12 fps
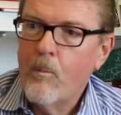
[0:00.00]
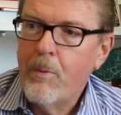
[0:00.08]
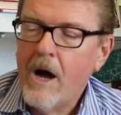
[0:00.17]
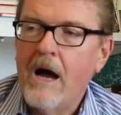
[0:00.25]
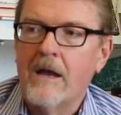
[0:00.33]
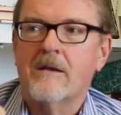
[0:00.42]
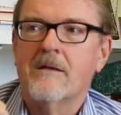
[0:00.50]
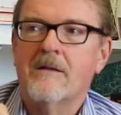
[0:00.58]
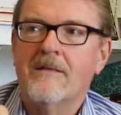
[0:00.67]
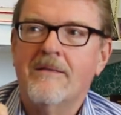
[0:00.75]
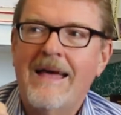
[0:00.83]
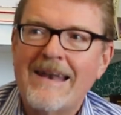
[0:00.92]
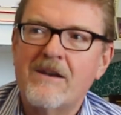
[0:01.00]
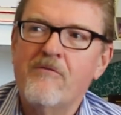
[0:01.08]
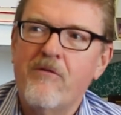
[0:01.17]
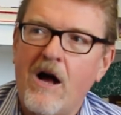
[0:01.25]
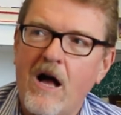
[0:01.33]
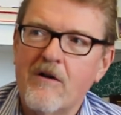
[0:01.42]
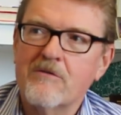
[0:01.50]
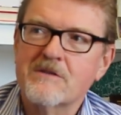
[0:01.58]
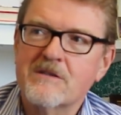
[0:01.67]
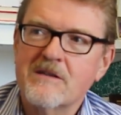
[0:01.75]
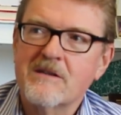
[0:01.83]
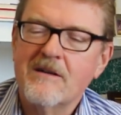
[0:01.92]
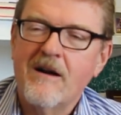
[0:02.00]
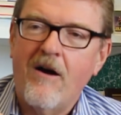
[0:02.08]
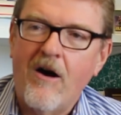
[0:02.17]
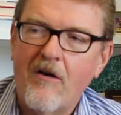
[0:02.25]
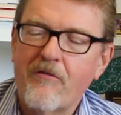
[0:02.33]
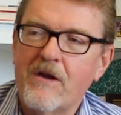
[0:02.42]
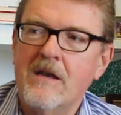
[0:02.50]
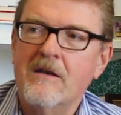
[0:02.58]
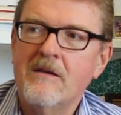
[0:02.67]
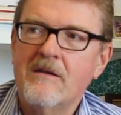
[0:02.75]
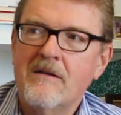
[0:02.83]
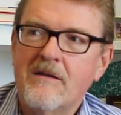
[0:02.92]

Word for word: But that involves often